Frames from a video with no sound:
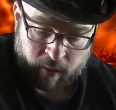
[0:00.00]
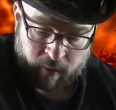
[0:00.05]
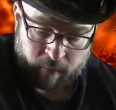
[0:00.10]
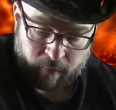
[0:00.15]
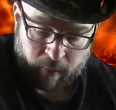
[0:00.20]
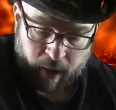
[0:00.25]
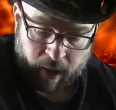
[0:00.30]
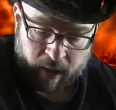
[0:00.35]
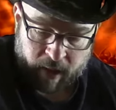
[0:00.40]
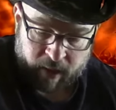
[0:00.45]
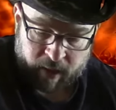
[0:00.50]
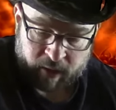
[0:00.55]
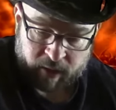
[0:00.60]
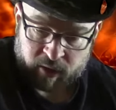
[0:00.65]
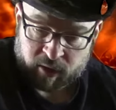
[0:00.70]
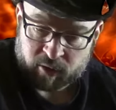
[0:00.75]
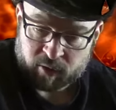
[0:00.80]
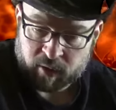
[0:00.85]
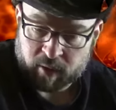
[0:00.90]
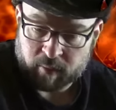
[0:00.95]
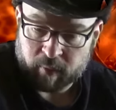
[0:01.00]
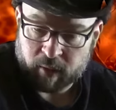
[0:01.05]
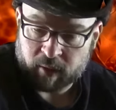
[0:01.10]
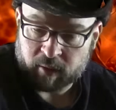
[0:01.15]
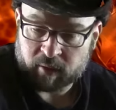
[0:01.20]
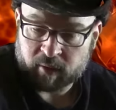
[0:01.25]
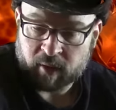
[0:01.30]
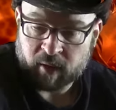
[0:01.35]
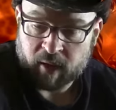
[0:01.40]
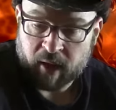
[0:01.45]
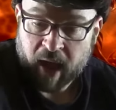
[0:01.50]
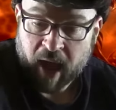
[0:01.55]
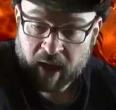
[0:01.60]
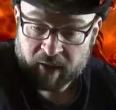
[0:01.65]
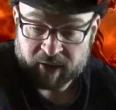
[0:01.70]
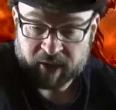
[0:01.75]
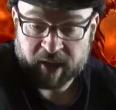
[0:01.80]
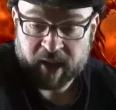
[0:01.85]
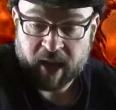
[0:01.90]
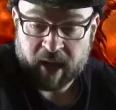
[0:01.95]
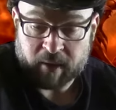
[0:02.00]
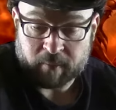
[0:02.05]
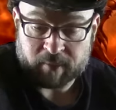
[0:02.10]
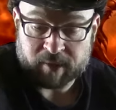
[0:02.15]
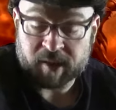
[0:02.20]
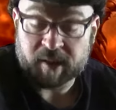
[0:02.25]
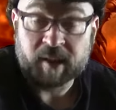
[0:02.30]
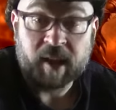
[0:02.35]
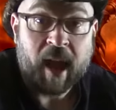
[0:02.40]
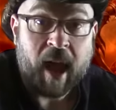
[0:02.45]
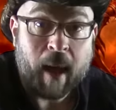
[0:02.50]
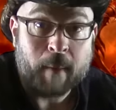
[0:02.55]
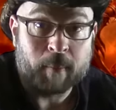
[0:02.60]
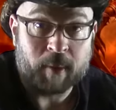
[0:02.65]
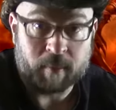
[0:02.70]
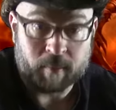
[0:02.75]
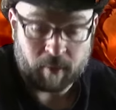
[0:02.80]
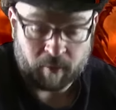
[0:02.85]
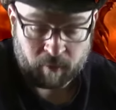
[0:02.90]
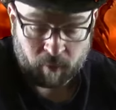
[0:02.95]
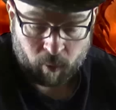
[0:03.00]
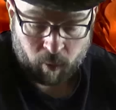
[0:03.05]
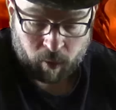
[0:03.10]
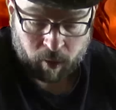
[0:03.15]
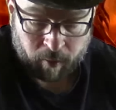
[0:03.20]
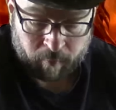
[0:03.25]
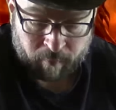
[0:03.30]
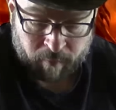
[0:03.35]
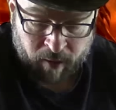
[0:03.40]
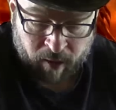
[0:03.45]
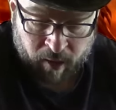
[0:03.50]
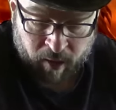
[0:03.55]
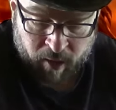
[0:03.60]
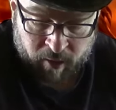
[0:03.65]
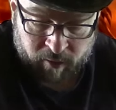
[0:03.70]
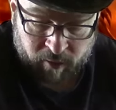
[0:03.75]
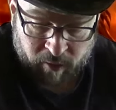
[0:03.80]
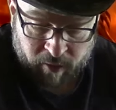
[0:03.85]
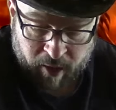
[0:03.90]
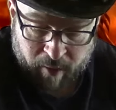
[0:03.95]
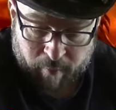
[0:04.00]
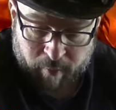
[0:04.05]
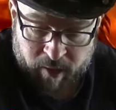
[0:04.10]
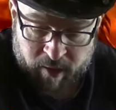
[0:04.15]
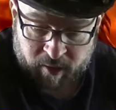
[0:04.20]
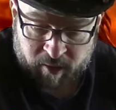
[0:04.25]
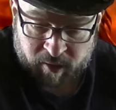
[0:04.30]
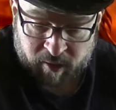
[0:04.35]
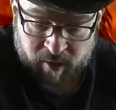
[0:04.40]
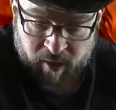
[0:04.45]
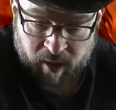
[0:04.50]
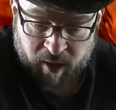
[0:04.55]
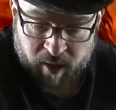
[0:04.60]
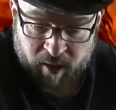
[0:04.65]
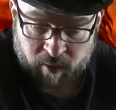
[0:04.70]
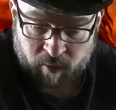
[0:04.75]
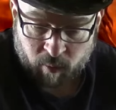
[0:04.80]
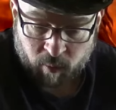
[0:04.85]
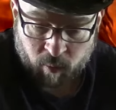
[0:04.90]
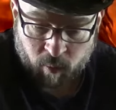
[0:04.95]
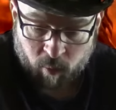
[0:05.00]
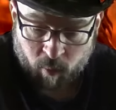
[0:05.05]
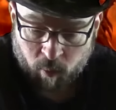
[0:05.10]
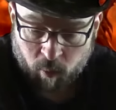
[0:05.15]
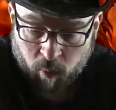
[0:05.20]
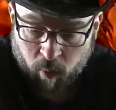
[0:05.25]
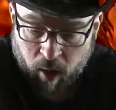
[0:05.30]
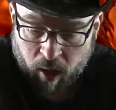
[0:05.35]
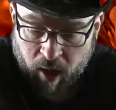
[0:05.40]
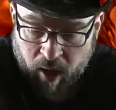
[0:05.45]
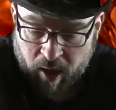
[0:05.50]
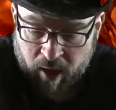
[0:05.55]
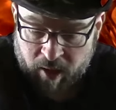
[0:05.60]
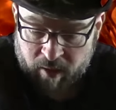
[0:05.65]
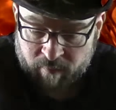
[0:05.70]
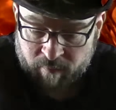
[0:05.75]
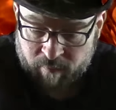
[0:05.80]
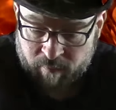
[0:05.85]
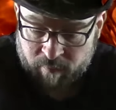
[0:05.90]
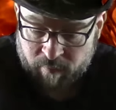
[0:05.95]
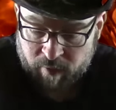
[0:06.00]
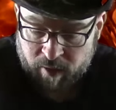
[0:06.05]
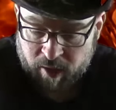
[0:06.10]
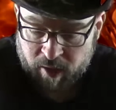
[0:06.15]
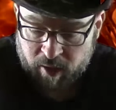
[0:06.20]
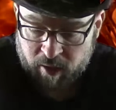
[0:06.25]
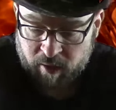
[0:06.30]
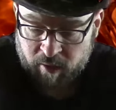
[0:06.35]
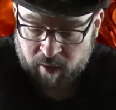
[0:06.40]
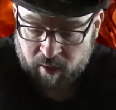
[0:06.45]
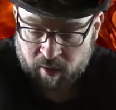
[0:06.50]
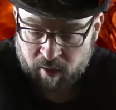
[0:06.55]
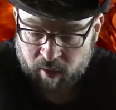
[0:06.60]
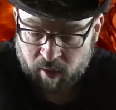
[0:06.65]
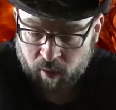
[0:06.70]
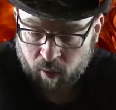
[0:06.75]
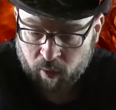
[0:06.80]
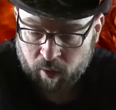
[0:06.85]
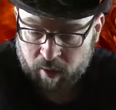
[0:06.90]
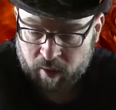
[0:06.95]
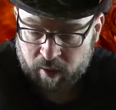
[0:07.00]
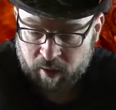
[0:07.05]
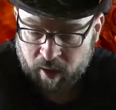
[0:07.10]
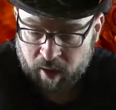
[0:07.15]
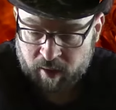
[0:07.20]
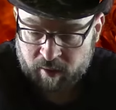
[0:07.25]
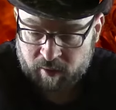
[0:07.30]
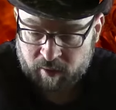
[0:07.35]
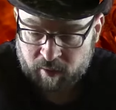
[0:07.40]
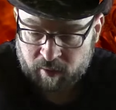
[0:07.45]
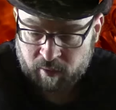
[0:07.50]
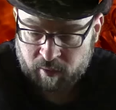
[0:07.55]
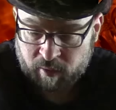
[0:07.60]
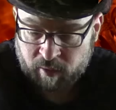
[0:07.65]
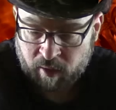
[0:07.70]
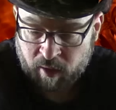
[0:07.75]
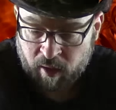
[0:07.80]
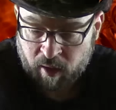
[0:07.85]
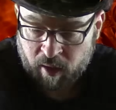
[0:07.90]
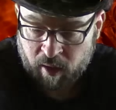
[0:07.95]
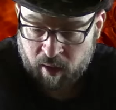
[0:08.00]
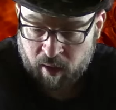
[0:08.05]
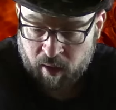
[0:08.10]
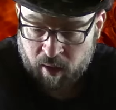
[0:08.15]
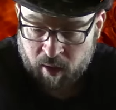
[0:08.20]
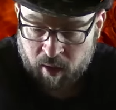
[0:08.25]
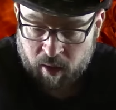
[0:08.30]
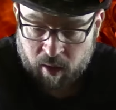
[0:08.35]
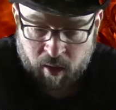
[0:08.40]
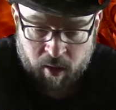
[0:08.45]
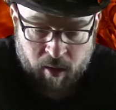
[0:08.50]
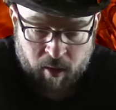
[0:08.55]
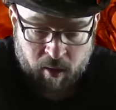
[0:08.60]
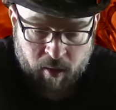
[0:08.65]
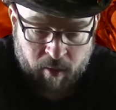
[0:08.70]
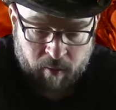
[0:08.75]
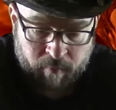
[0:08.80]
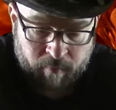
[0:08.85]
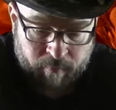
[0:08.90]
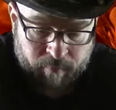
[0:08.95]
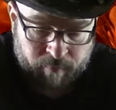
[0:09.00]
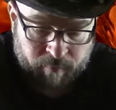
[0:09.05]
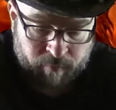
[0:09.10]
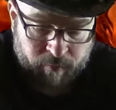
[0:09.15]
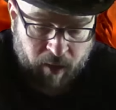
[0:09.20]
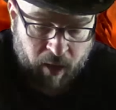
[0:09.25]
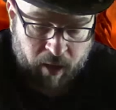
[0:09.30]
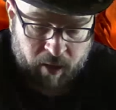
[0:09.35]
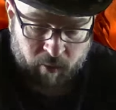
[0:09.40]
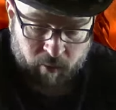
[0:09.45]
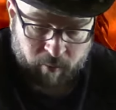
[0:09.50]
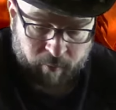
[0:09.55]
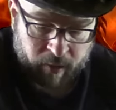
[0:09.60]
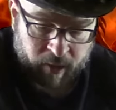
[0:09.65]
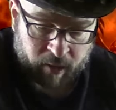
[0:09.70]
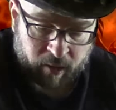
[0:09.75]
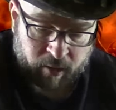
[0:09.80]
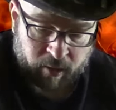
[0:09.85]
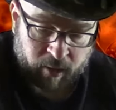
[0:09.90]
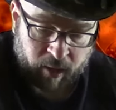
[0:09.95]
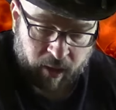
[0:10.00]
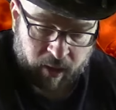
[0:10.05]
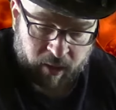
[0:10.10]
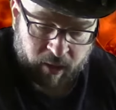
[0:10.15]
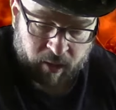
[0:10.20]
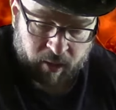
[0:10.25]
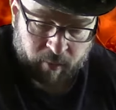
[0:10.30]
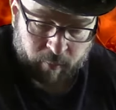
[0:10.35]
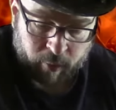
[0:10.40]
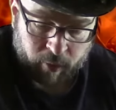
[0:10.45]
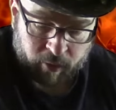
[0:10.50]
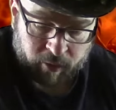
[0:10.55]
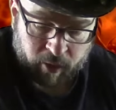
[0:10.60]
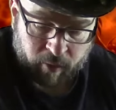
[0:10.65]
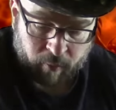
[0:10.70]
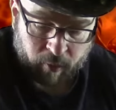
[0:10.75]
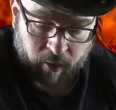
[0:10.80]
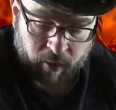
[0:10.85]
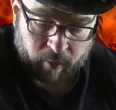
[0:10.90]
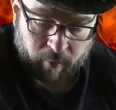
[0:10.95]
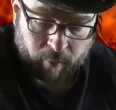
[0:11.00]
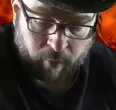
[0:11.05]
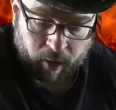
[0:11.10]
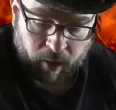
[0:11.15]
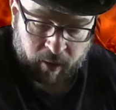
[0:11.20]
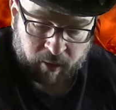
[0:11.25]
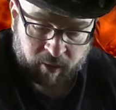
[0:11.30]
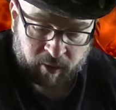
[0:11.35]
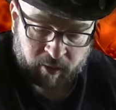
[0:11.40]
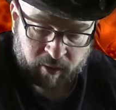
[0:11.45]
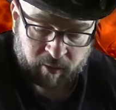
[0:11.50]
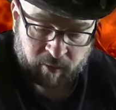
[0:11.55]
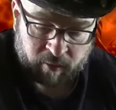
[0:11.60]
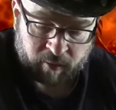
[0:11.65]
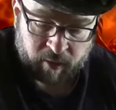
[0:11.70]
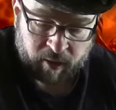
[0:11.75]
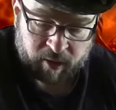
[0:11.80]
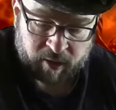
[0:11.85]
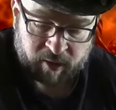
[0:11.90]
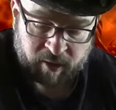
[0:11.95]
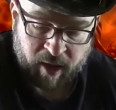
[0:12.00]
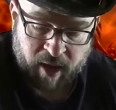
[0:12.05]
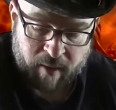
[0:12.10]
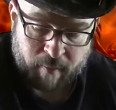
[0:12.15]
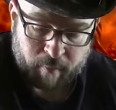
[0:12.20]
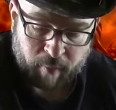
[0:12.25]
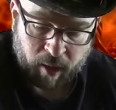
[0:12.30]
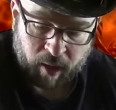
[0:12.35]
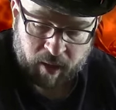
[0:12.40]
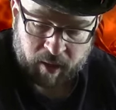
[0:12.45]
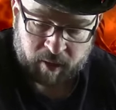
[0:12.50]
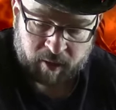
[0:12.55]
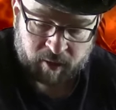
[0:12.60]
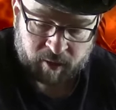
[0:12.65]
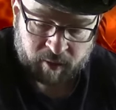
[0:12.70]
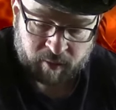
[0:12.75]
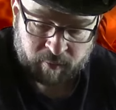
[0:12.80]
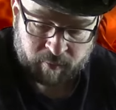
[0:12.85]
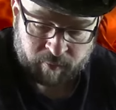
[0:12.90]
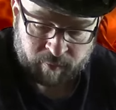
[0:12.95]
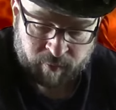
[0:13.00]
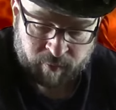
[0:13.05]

by extremists at the games. This happened before. So that being said, why the organizers thought it would be a good idea to put them on the bus, the same bus,